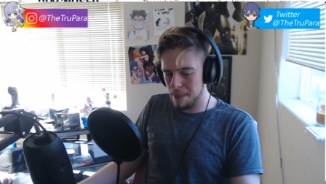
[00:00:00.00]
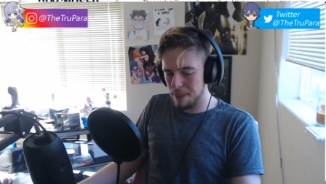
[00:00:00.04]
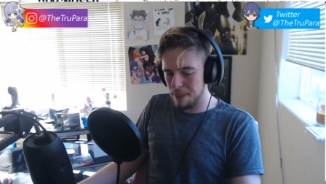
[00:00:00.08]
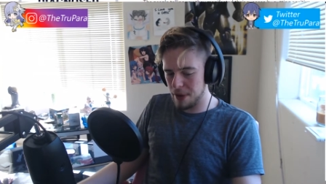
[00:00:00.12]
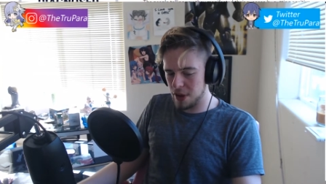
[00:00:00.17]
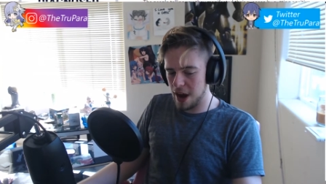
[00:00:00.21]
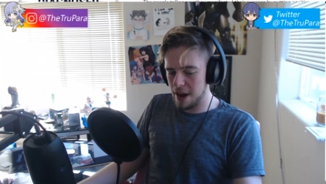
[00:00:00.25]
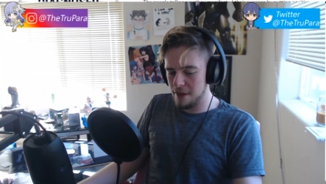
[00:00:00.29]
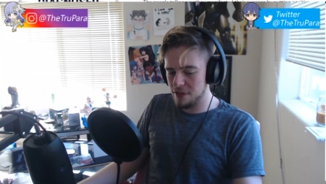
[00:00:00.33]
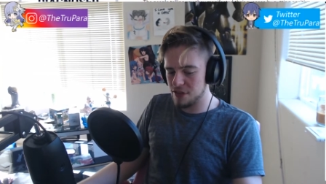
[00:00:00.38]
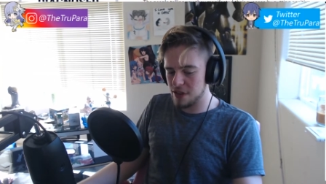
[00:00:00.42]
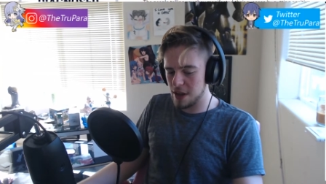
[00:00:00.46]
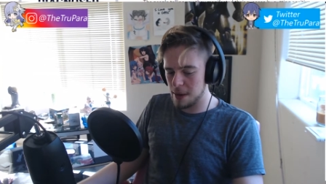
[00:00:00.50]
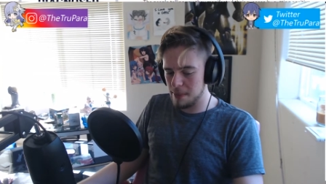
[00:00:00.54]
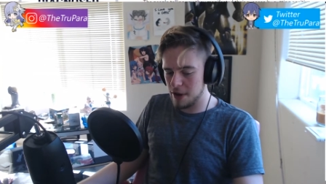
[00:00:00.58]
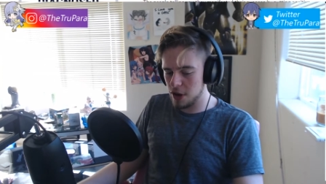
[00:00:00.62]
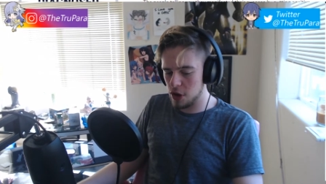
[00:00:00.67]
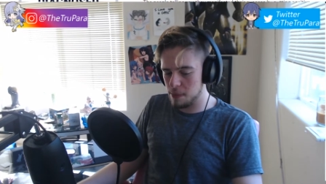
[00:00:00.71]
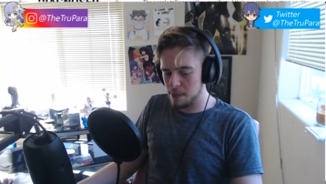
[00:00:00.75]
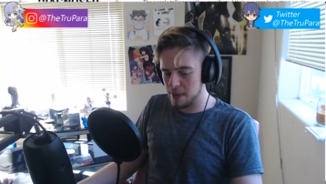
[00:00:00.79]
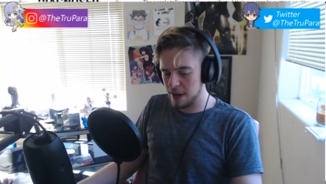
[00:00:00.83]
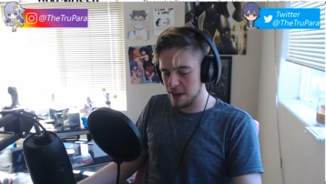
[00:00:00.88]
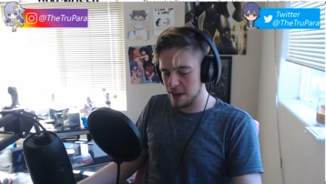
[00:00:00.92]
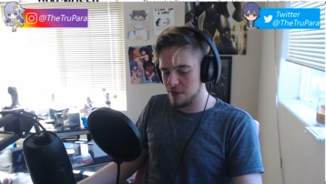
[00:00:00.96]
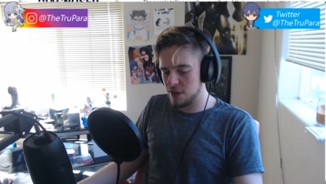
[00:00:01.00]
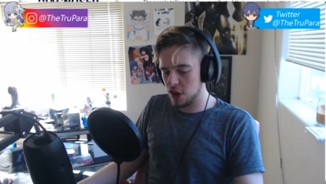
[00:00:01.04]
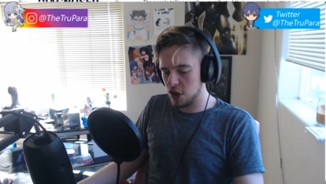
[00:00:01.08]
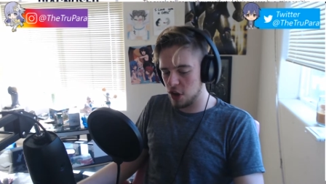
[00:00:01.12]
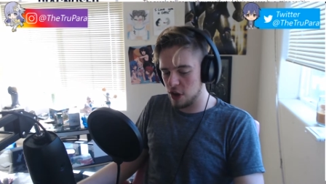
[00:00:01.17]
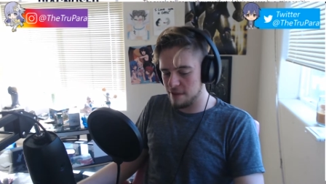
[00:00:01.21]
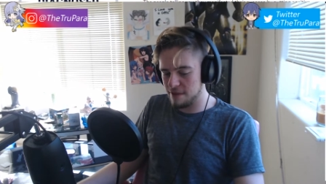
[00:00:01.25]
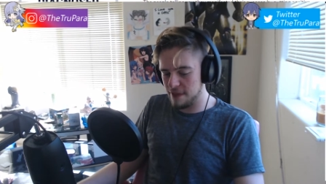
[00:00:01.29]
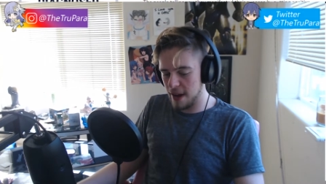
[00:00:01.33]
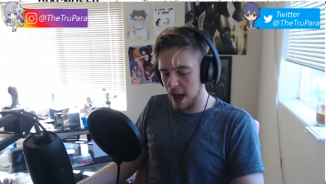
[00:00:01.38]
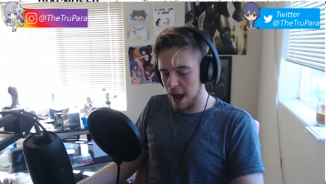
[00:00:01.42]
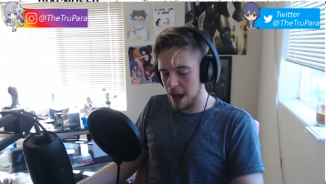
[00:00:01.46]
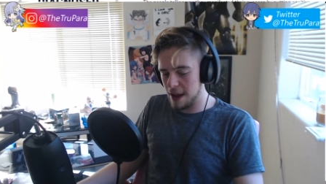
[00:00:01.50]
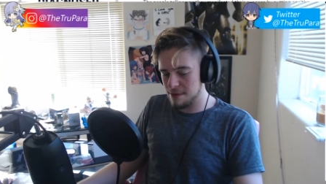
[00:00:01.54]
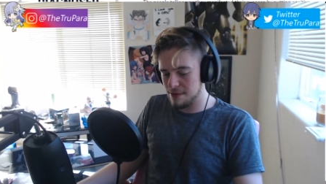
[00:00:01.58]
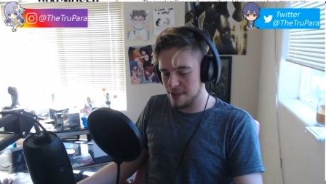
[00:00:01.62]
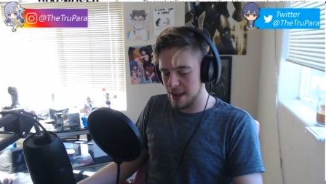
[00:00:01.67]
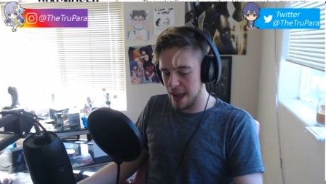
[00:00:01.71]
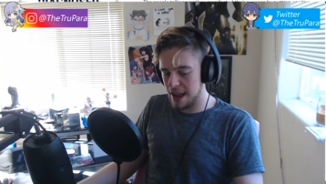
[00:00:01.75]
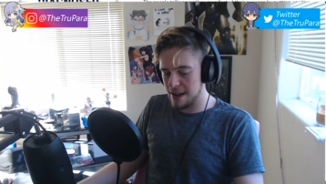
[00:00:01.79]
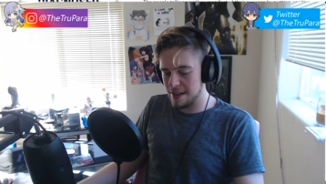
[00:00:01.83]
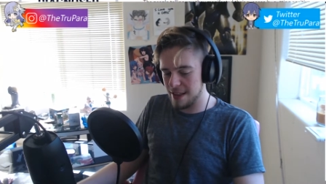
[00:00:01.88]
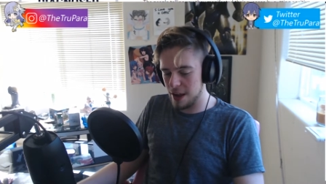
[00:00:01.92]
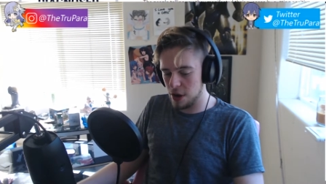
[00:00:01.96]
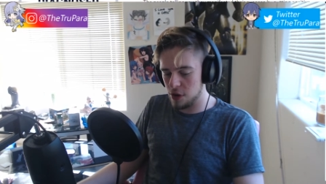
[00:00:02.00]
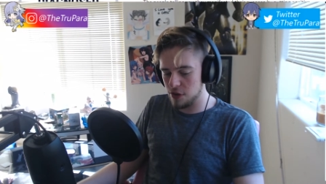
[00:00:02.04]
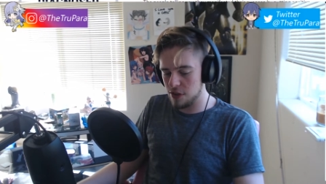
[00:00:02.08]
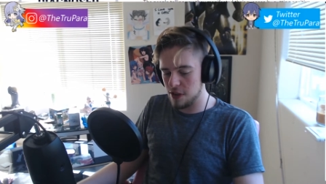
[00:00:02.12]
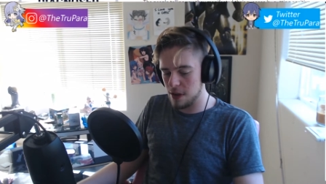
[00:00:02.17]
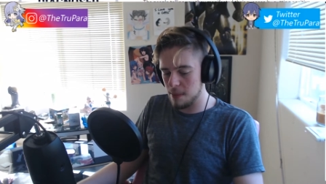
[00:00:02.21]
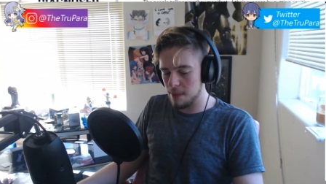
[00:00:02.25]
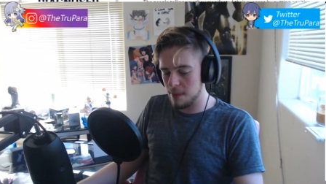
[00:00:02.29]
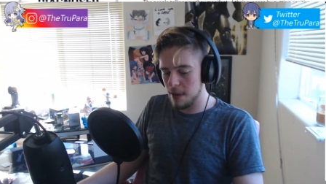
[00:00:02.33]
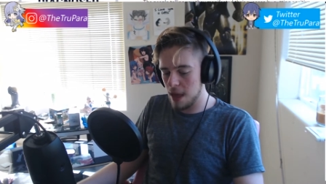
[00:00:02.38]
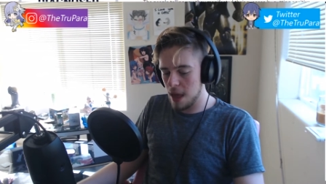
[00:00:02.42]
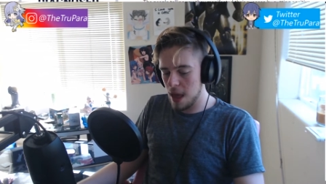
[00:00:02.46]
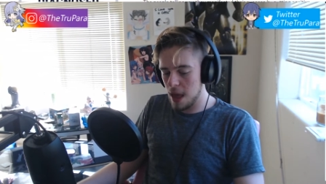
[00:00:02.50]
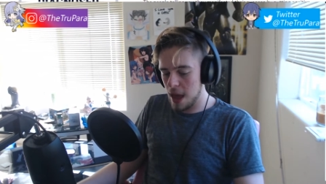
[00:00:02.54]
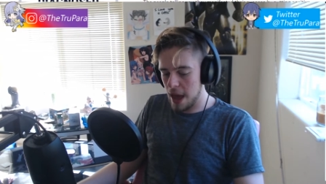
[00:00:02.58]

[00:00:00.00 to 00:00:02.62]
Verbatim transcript: but you have somebody who believes in good vibes and tells them